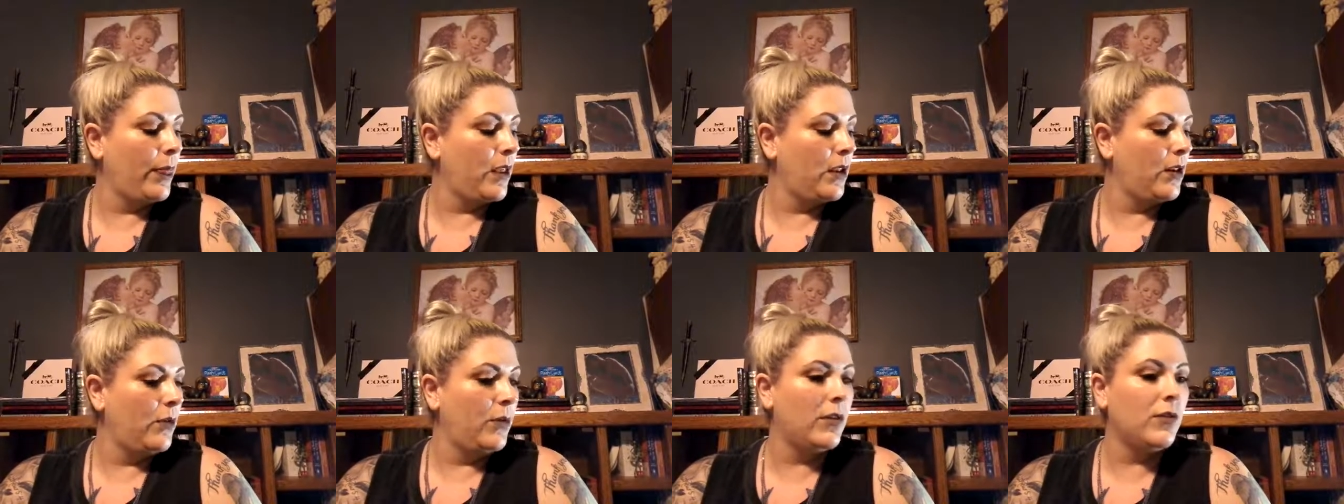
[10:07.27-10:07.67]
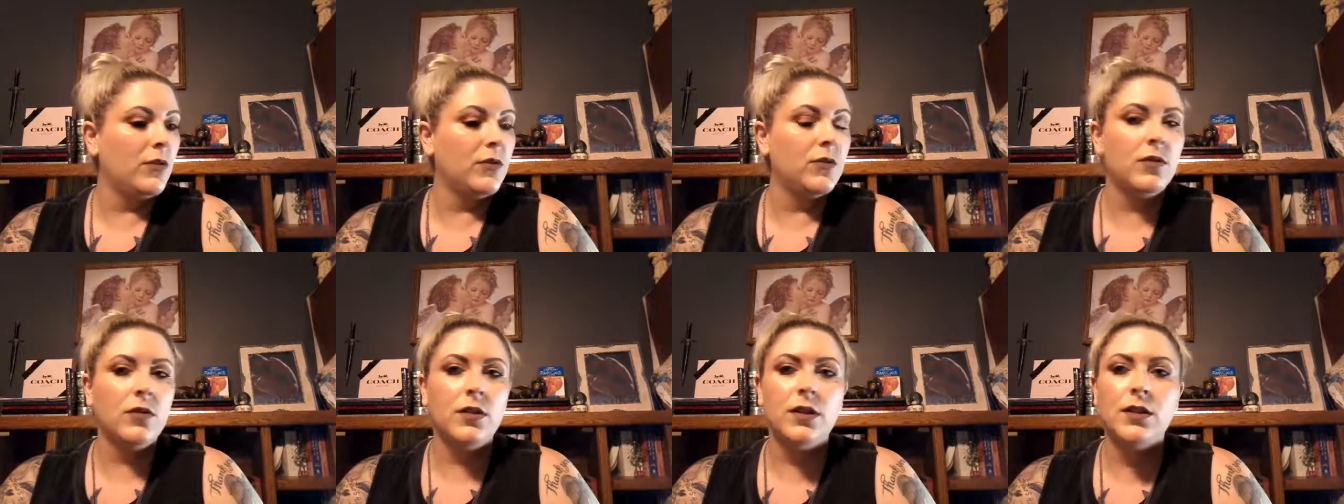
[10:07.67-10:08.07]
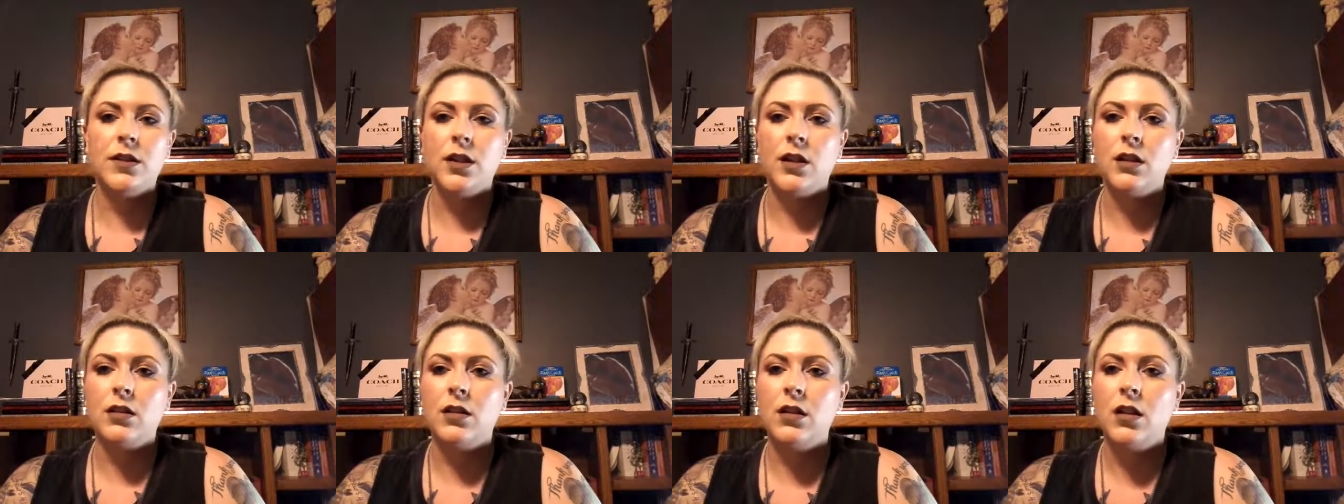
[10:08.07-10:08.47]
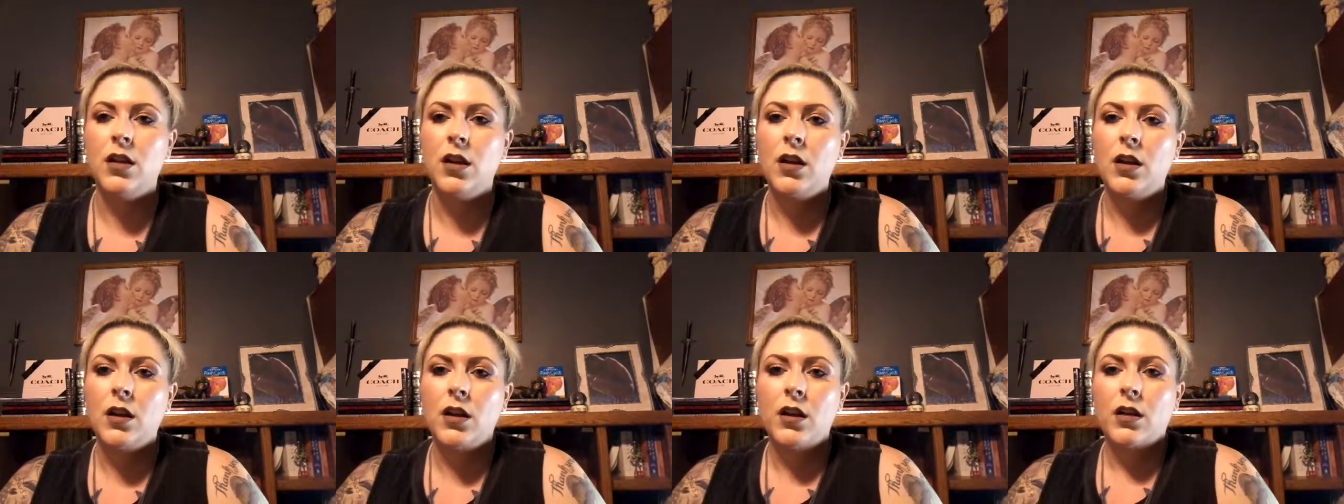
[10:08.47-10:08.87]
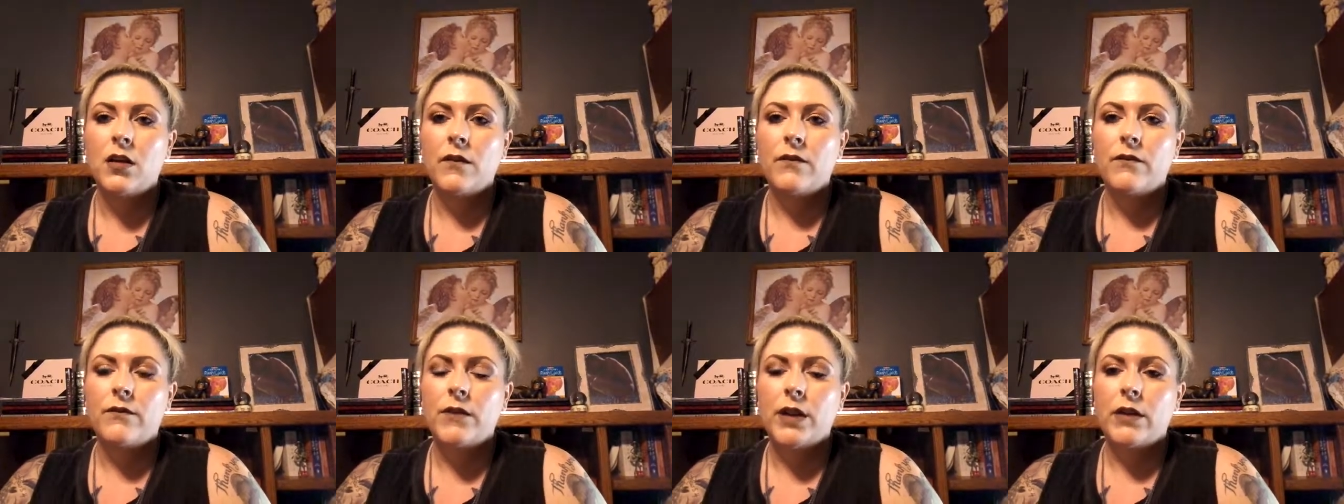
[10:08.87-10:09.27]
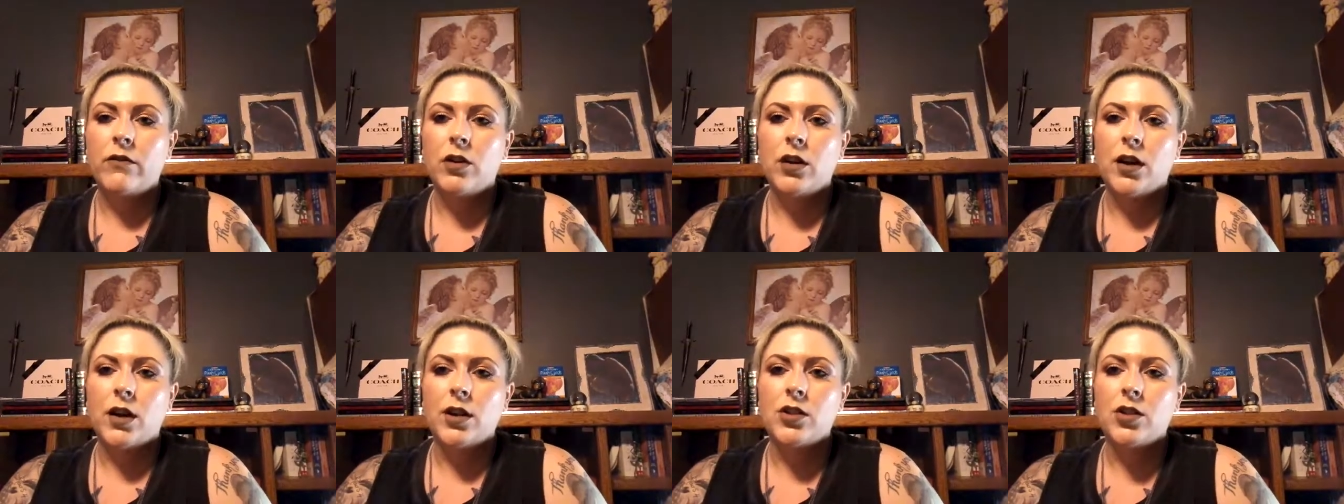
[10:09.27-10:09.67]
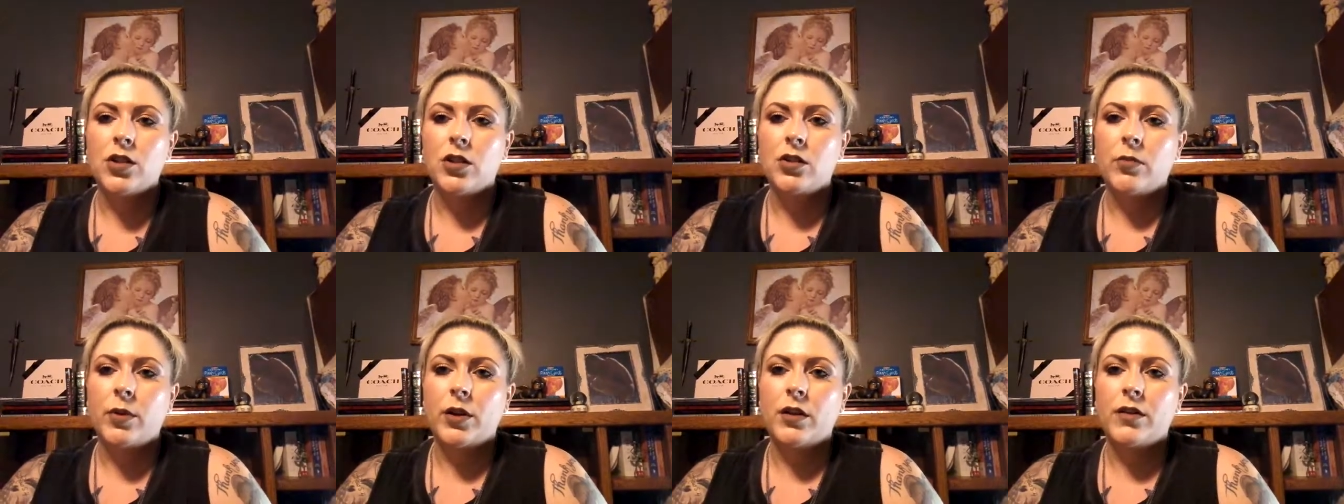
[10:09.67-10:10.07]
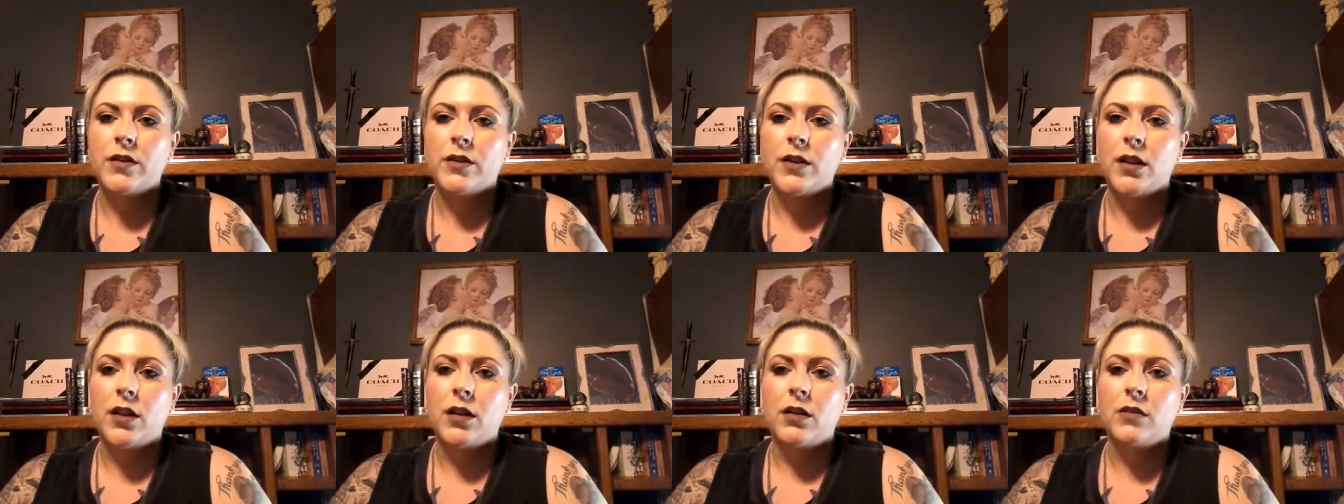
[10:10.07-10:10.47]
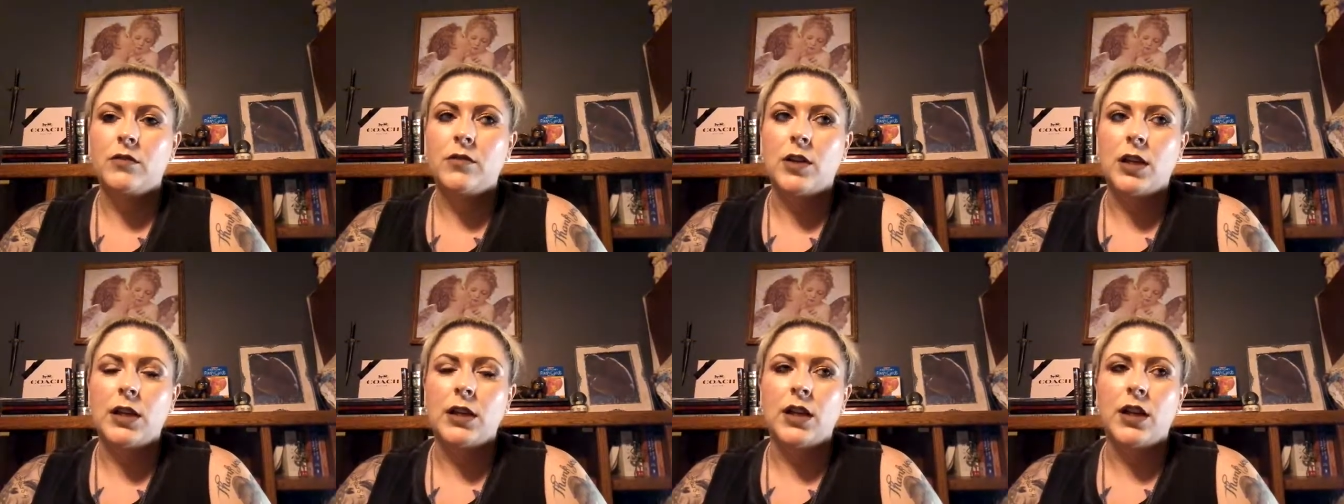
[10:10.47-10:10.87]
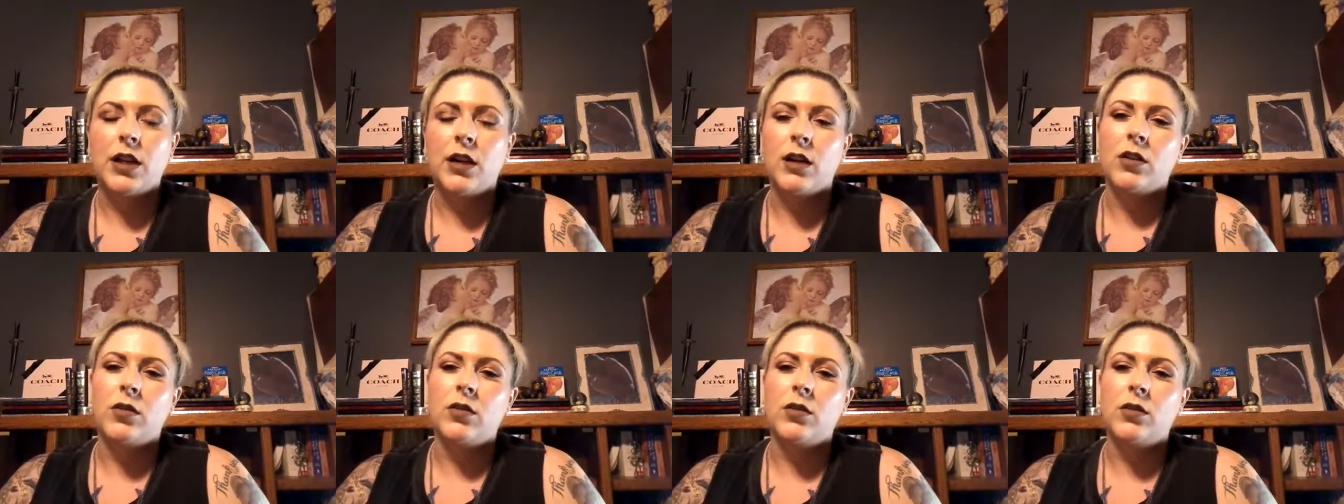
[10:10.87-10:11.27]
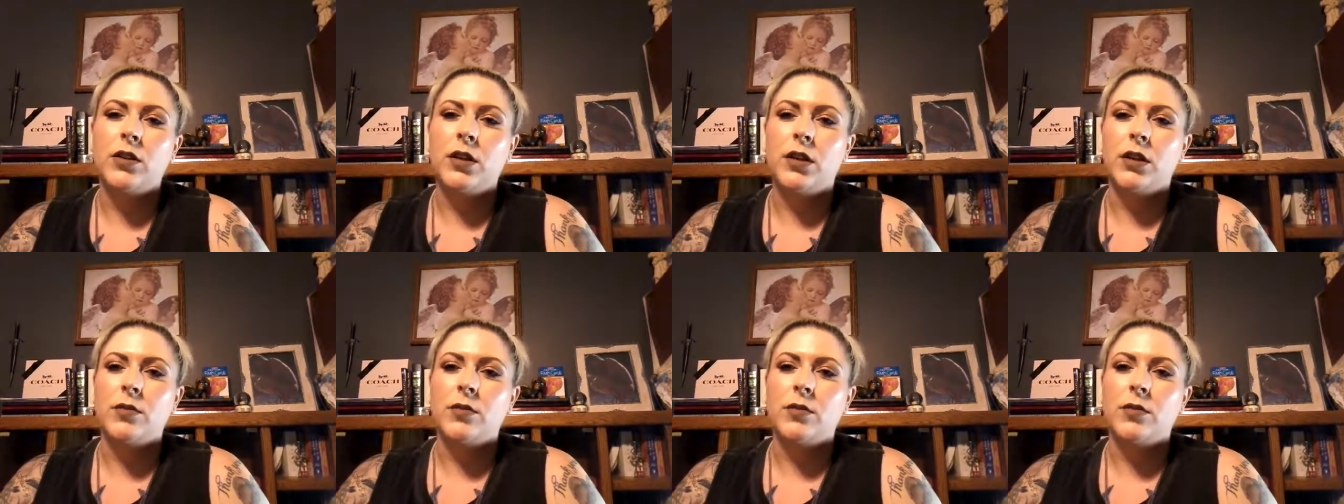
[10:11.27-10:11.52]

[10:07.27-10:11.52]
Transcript: Anyway, those are the 10 favorite eyeshadow palettes I have right now.